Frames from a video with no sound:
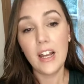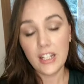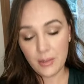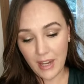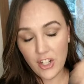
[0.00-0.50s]

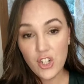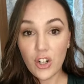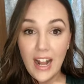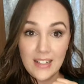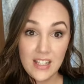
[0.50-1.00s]
to make sure
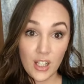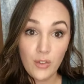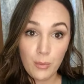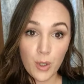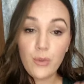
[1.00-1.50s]
it has a seal of
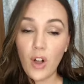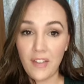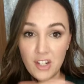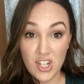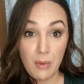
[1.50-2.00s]
approval
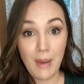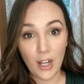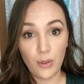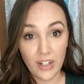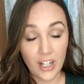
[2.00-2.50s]
and then ship it back
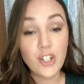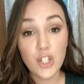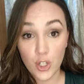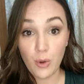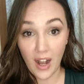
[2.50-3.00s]
over here
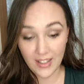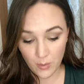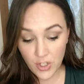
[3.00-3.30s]
to us,